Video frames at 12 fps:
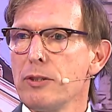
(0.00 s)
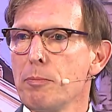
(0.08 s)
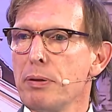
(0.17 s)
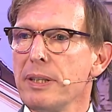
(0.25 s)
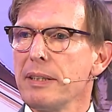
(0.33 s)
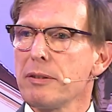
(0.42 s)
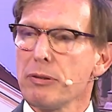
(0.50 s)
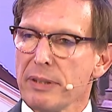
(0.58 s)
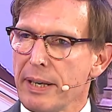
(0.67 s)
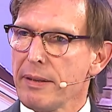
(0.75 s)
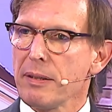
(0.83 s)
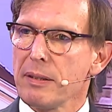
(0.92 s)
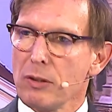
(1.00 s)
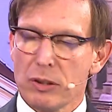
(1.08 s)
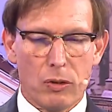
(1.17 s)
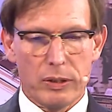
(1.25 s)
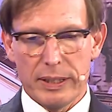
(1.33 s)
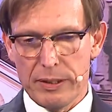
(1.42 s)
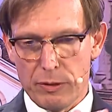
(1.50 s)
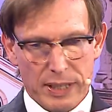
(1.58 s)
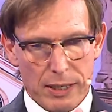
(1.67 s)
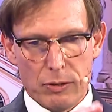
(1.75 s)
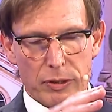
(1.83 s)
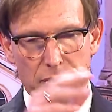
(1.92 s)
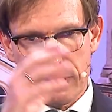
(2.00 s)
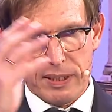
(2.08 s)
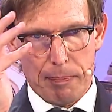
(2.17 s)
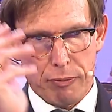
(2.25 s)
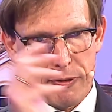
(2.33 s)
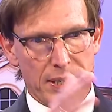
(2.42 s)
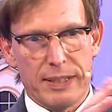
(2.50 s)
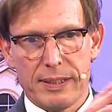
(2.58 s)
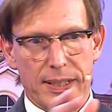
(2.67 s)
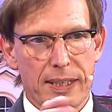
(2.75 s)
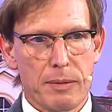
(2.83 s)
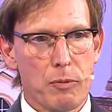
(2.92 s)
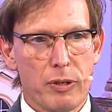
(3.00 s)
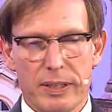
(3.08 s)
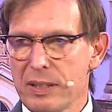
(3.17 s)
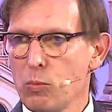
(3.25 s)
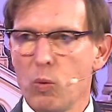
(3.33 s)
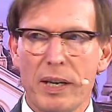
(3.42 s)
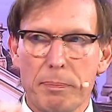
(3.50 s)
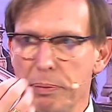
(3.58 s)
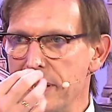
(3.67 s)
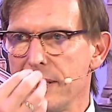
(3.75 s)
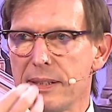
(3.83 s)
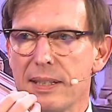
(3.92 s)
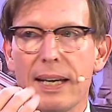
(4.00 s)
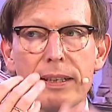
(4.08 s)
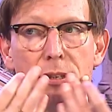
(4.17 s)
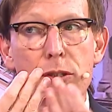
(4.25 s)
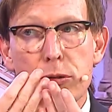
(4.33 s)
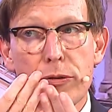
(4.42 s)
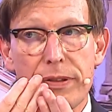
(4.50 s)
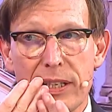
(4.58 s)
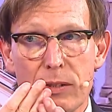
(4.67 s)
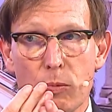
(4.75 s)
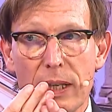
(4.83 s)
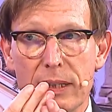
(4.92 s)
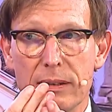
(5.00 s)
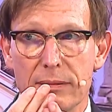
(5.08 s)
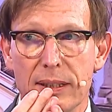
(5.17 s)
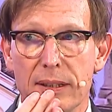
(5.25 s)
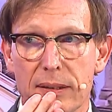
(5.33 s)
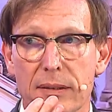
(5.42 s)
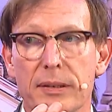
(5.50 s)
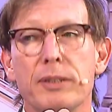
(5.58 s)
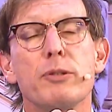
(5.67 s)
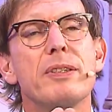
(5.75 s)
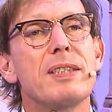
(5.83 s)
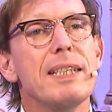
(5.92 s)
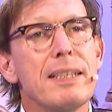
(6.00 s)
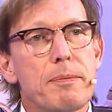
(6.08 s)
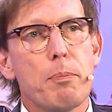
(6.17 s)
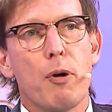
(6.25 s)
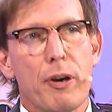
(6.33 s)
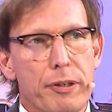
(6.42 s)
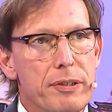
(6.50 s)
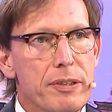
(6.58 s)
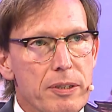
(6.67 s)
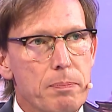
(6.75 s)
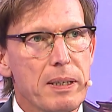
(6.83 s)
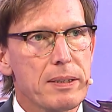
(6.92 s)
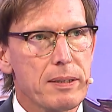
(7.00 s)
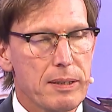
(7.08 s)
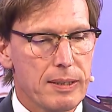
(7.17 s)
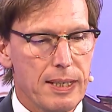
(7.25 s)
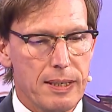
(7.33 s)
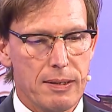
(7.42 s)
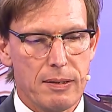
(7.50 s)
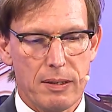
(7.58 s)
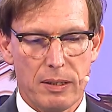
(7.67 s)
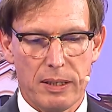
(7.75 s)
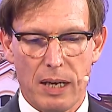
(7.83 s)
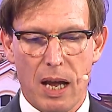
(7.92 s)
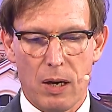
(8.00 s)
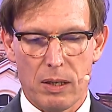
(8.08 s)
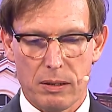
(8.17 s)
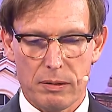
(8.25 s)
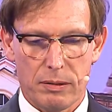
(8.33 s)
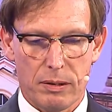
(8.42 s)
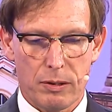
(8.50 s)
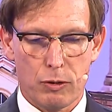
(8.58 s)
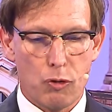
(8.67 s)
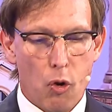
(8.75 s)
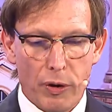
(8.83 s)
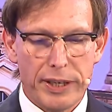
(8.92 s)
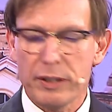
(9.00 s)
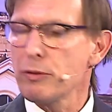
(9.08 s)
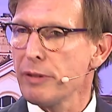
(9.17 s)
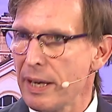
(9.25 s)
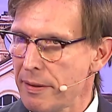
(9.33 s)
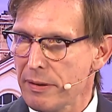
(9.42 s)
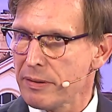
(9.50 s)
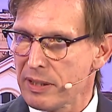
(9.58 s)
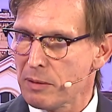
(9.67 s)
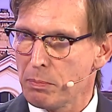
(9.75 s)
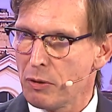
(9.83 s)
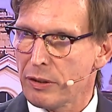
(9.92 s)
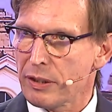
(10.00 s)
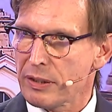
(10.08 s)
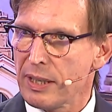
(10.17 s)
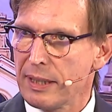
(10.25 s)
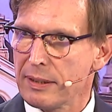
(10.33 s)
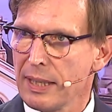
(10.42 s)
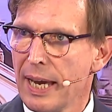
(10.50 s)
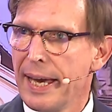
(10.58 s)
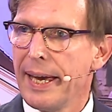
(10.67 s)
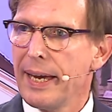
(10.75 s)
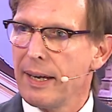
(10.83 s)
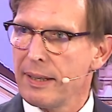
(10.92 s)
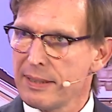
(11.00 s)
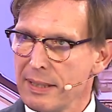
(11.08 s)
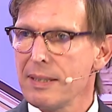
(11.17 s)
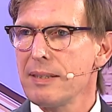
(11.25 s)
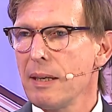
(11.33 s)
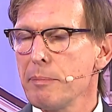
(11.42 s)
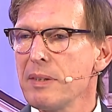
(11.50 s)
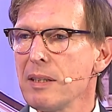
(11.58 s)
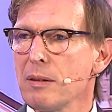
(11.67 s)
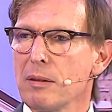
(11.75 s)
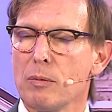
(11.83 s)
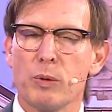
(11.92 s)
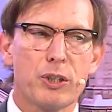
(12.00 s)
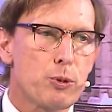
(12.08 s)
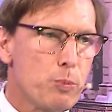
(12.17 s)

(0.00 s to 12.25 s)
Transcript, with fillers: you put it together. Not only, you cannot separate it anymore, it's one piece, like the tooth as well. You see borders, but they are growing together, these borders. And This is something which